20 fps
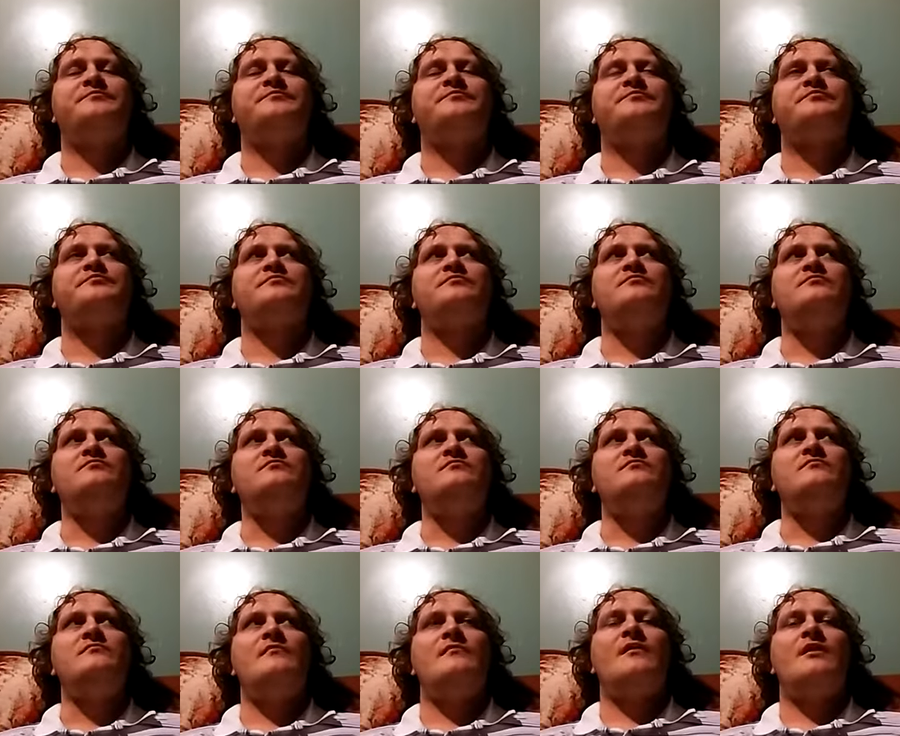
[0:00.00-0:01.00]

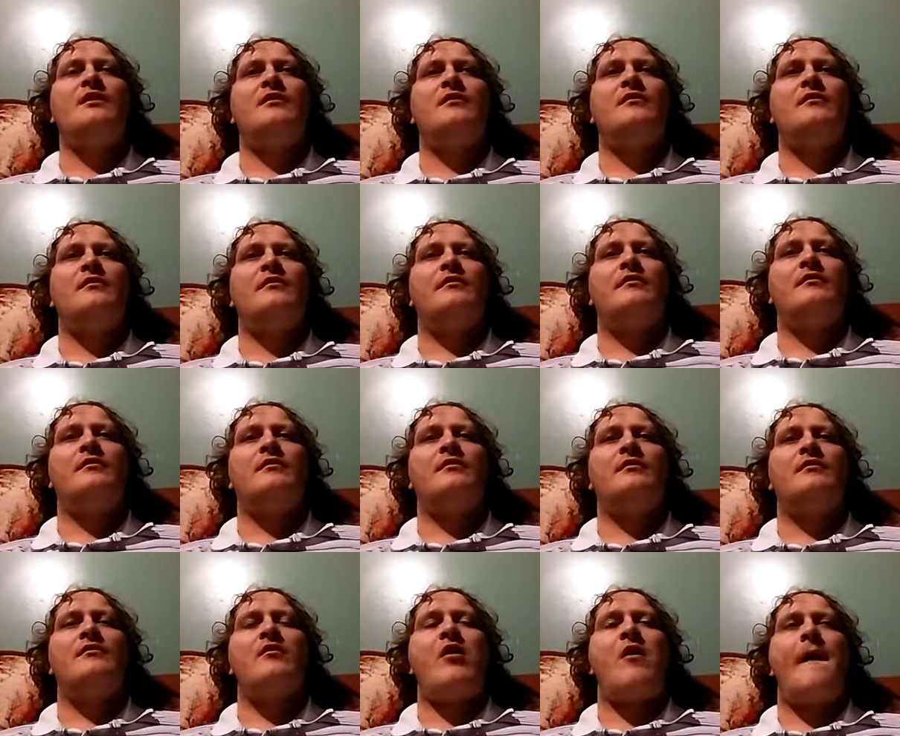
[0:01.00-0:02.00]

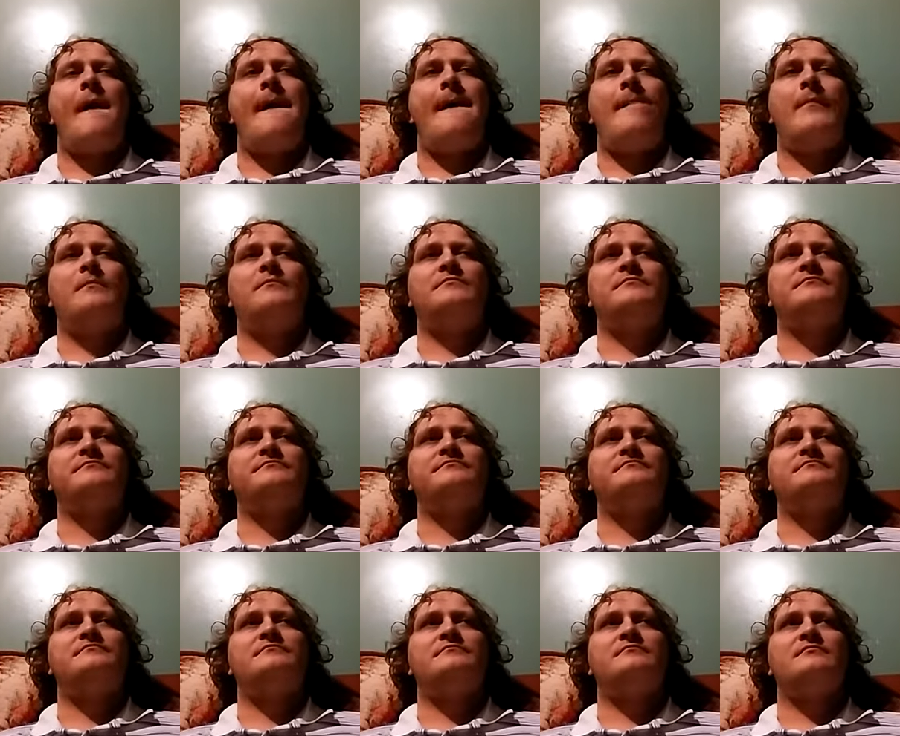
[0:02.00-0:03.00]

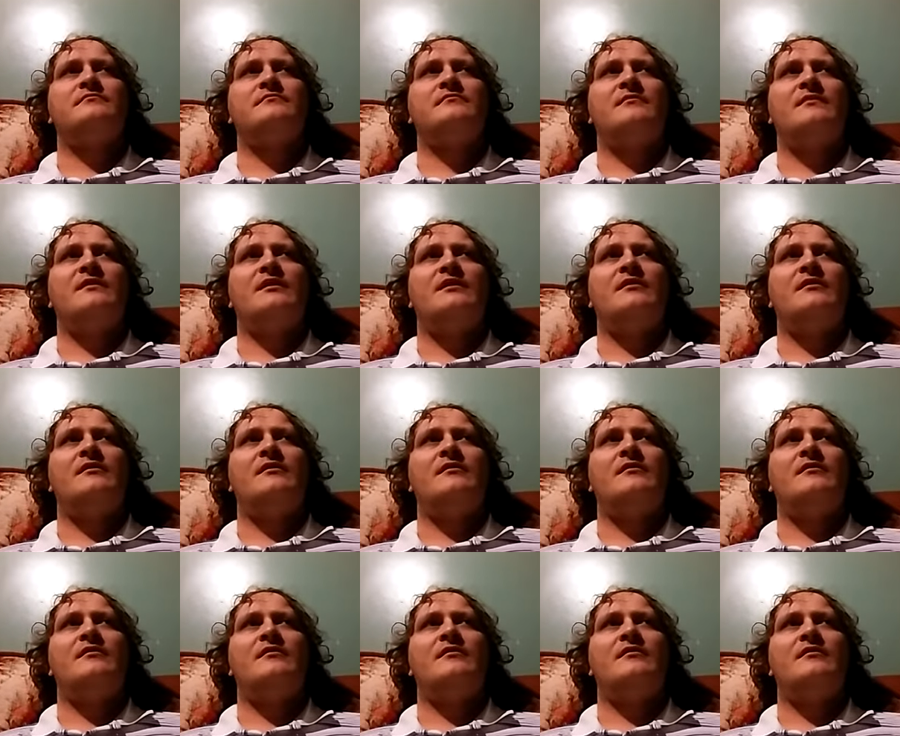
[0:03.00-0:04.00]

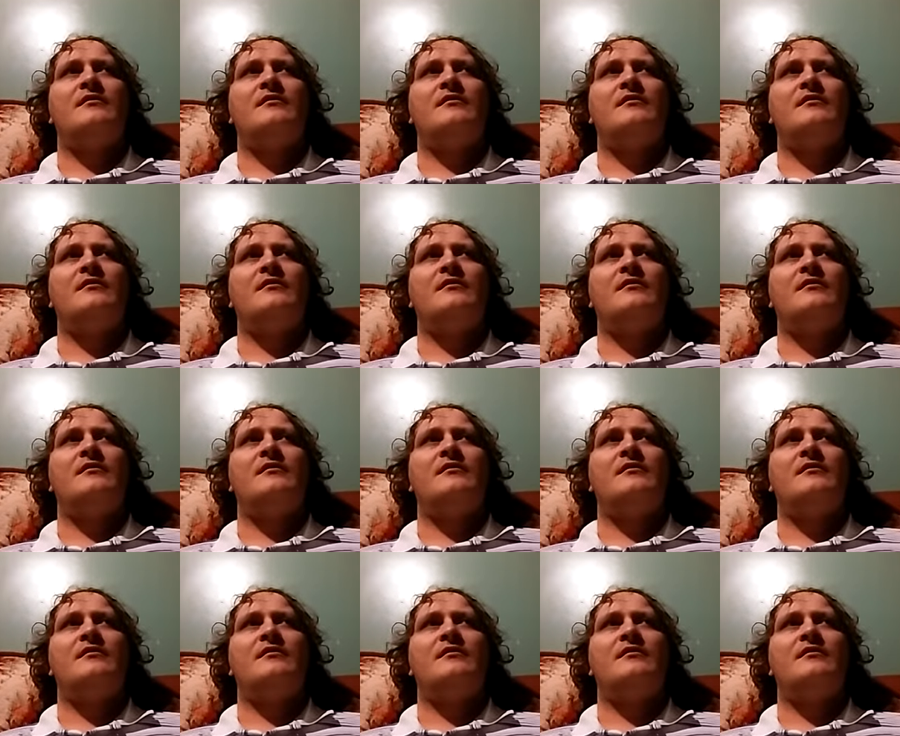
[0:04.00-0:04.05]
(no one is talking)